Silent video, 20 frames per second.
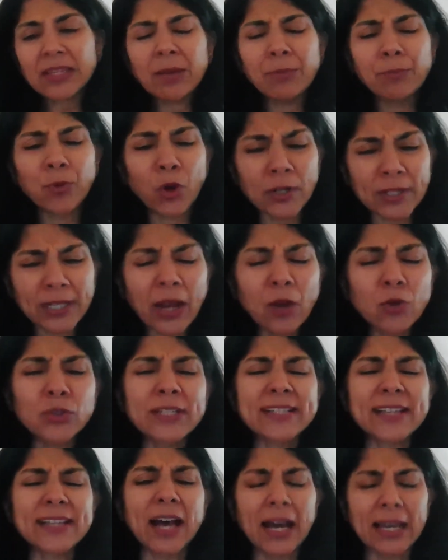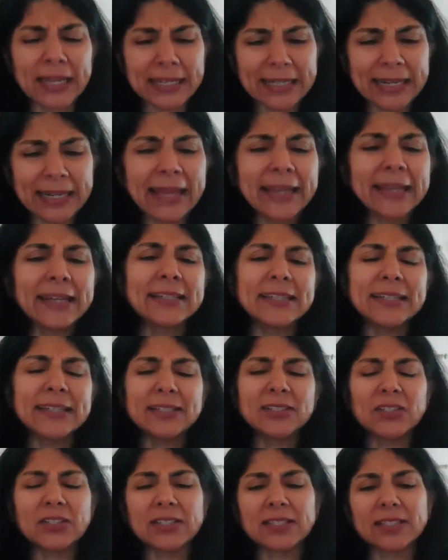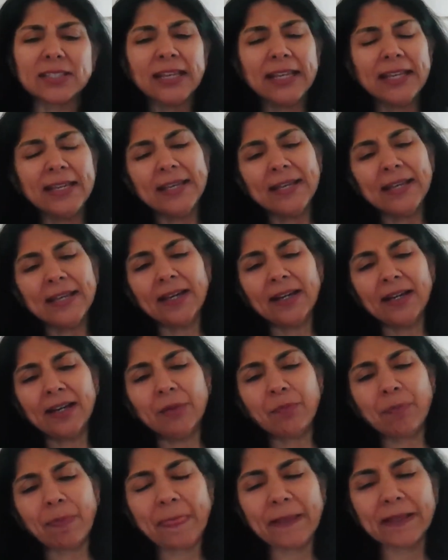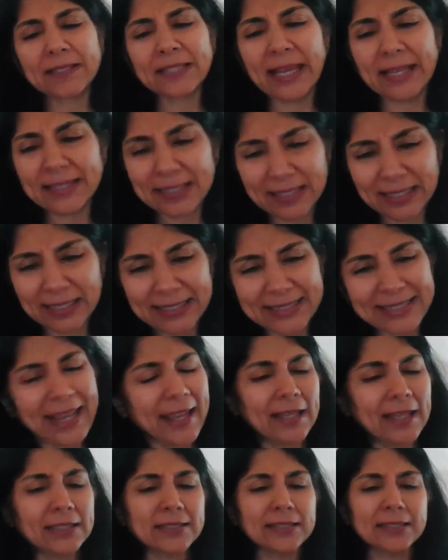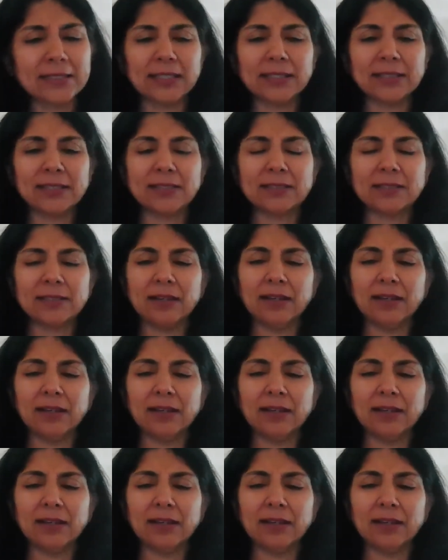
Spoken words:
brought out. It's Aryan heritage, it's Sanskrit texts, it's